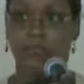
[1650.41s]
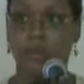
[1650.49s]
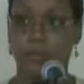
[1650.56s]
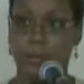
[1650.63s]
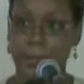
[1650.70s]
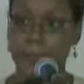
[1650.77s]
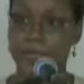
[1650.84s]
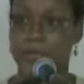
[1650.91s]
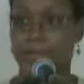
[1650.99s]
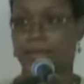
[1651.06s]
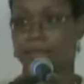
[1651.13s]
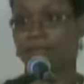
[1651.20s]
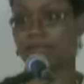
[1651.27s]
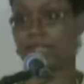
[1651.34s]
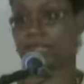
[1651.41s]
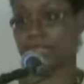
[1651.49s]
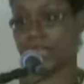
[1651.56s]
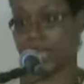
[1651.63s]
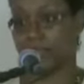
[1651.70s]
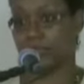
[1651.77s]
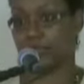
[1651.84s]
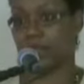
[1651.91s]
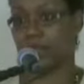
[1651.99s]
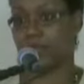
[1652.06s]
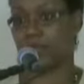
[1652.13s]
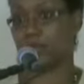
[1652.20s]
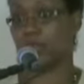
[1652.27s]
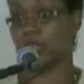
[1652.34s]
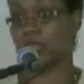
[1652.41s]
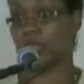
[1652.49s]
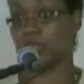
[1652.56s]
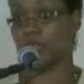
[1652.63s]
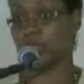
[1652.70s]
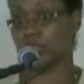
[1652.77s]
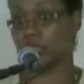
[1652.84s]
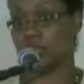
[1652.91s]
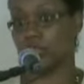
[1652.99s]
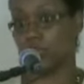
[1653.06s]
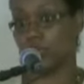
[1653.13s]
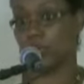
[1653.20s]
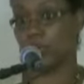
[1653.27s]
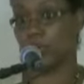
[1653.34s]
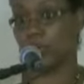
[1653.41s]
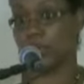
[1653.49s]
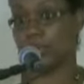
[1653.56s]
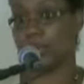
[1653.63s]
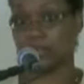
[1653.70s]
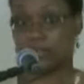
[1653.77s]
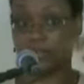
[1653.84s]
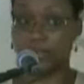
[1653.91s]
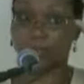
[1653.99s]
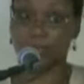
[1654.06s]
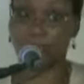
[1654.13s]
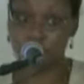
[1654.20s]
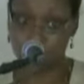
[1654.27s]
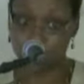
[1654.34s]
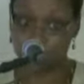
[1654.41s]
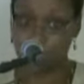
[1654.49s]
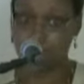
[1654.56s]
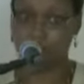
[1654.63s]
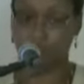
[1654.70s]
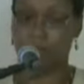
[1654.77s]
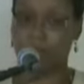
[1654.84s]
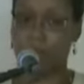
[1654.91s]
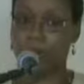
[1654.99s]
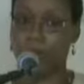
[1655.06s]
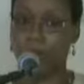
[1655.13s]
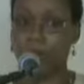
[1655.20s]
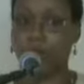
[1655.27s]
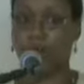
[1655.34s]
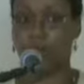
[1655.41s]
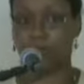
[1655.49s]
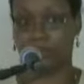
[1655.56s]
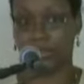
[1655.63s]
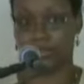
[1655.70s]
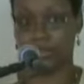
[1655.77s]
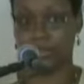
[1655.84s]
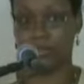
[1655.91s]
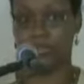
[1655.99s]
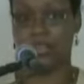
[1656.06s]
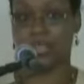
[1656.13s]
my perspective as a lecturer, I found the software the virtual environment quite convenient,